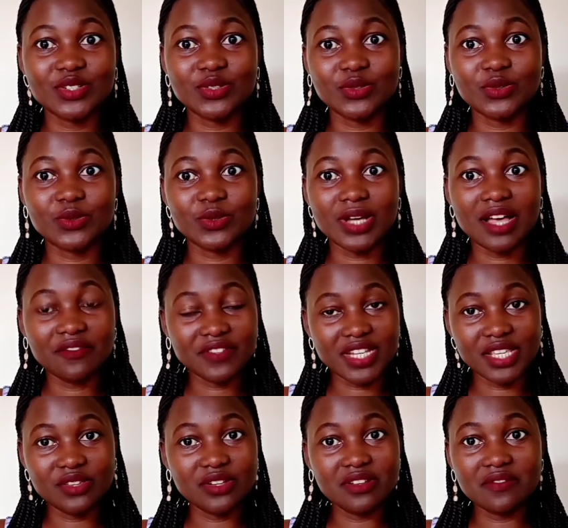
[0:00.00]
to,
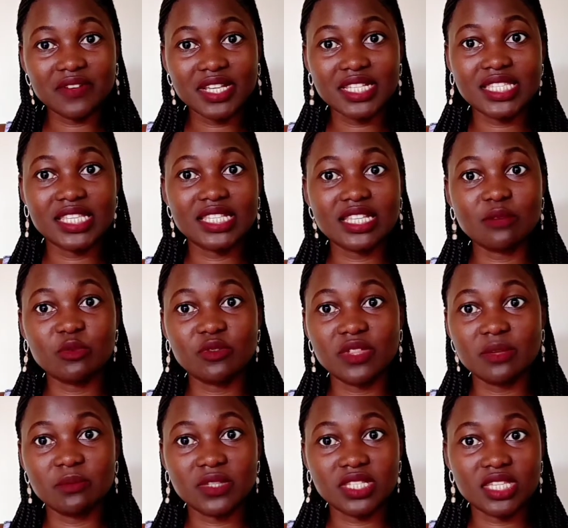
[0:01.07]
after university, some of
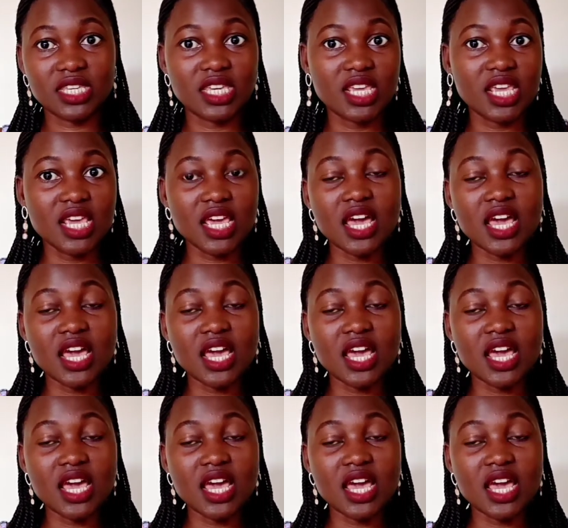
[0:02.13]
them see,